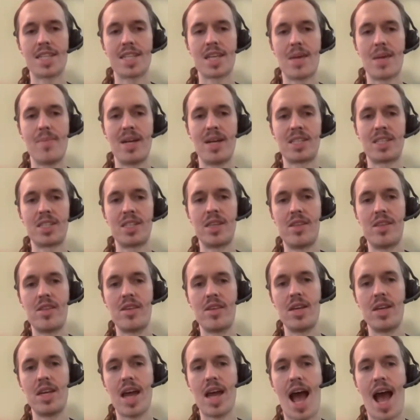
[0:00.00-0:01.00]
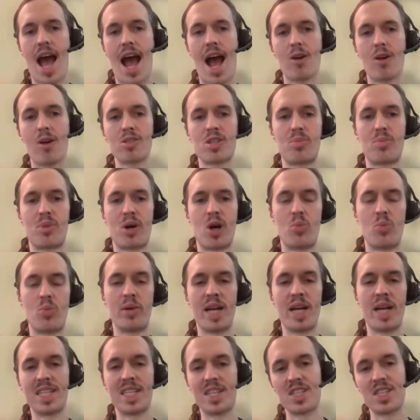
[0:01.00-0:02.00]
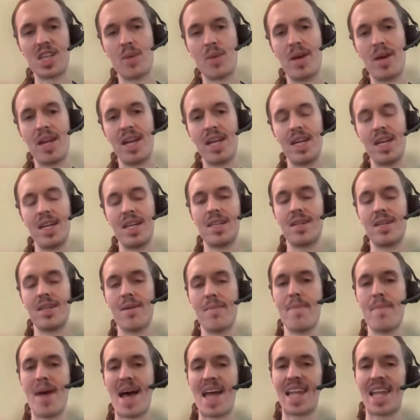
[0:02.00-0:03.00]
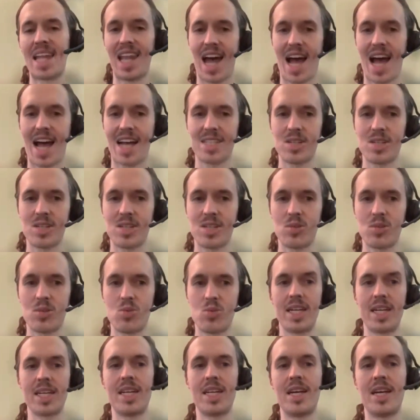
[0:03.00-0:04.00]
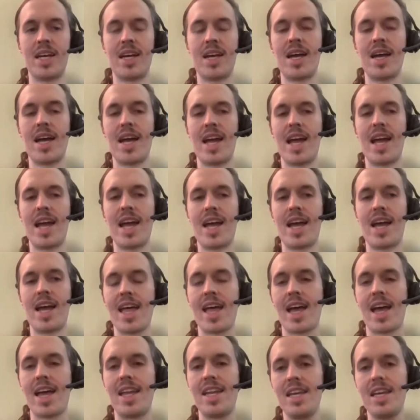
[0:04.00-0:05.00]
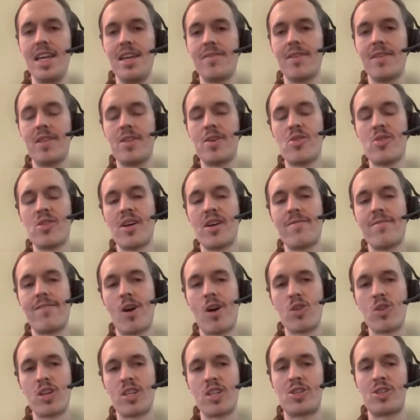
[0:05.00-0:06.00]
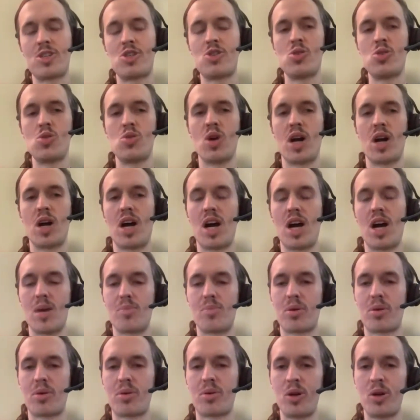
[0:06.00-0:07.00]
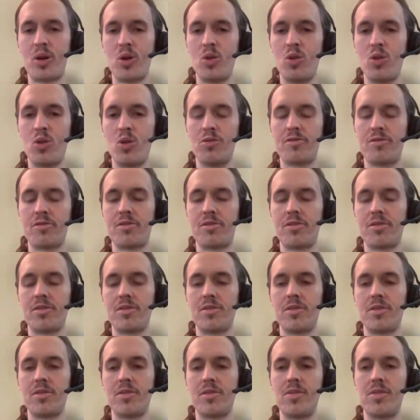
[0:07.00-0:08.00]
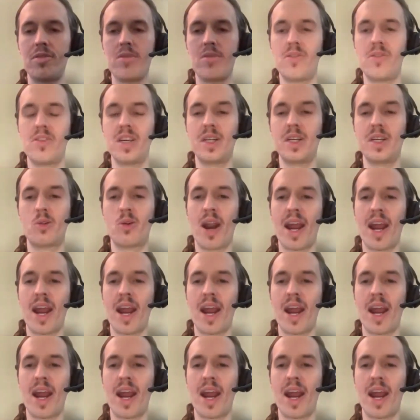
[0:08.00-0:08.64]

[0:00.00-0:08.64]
as I mentioned, the House Appropriations Committee met last week. And even though they voted to approve the